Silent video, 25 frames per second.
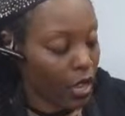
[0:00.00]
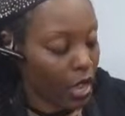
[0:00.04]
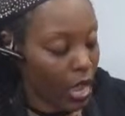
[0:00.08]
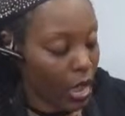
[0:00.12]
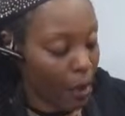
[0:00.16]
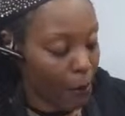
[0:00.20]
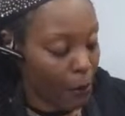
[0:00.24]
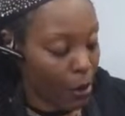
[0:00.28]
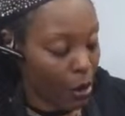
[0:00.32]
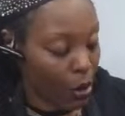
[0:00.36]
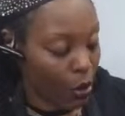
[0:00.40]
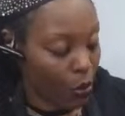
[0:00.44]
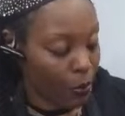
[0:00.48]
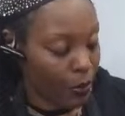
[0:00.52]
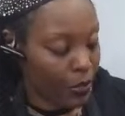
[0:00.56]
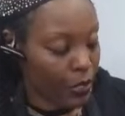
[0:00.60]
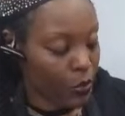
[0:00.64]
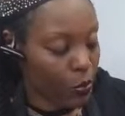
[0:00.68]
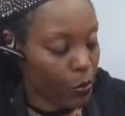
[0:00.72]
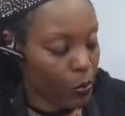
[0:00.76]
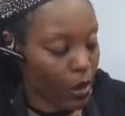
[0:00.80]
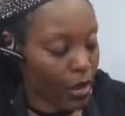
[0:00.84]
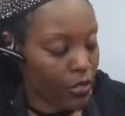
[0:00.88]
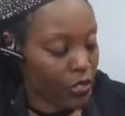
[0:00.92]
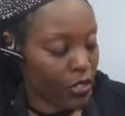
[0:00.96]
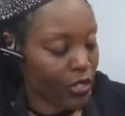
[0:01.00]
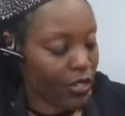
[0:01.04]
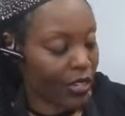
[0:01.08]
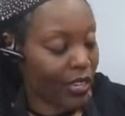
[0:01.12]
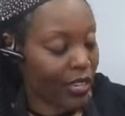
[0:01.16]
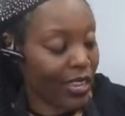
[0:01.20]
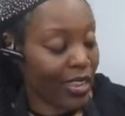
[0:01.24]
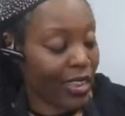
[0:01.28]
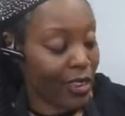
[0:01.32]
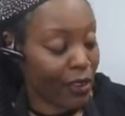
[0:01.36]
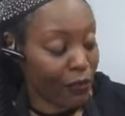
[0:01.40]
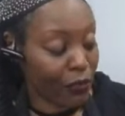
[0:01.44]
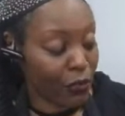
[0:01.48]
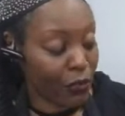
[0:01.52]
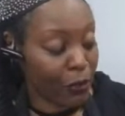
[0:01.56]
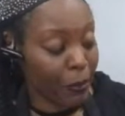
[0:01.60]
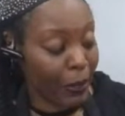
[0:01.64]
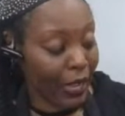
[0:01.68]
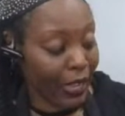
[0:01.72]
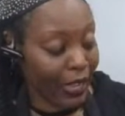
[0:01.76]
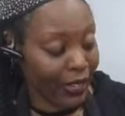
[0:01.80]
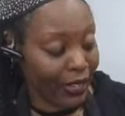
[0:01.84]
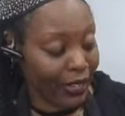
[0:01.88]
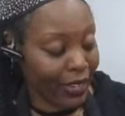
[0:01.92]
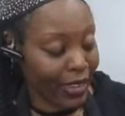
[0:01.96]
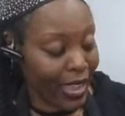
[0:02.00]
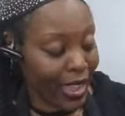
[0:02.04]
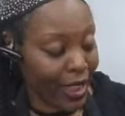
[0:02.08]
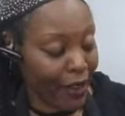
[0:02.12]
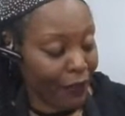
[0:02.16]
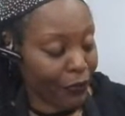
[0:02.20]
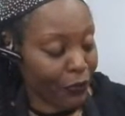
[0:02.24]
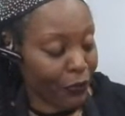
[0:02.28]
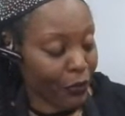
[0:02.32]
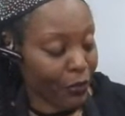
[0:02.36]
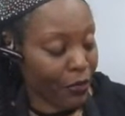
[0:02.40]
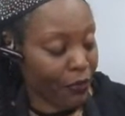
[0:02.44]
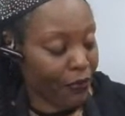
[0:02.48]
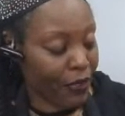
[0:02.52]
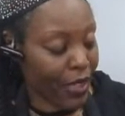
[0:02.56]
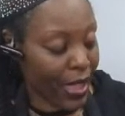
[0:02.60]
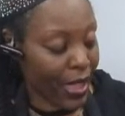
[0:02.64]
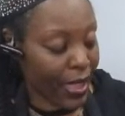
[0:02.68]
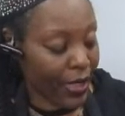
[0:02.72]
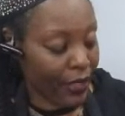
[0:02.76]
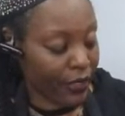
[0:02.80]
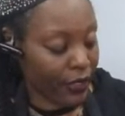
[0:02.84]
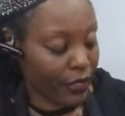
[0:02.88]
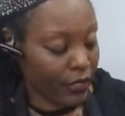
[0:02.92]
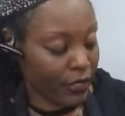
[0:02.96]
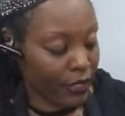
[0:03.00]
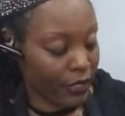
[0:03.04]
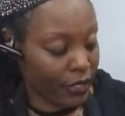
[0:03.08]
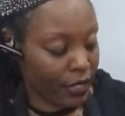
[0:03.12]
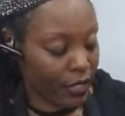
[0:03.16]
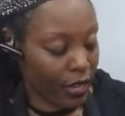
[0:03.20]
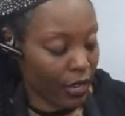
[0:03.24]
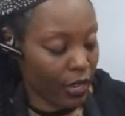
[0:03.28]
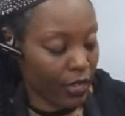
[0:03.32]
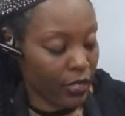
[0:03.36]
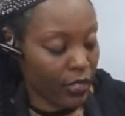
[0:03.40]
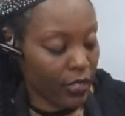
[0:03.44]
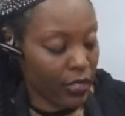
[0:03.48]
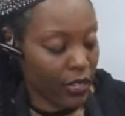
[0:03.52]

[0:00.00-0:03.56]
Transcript: I'm always watching everybody after the fact these days,